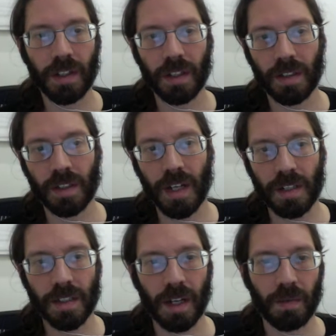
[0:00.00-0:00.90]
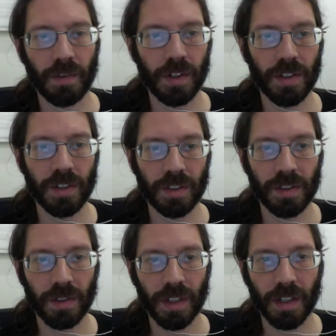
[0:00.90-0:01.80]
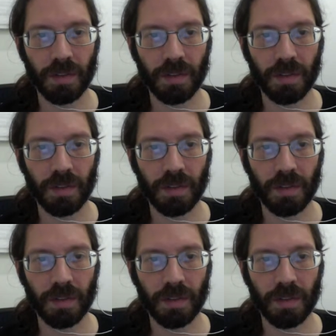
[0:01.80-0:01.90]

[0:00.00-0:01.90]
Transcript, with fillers: on the desktop version. So I hit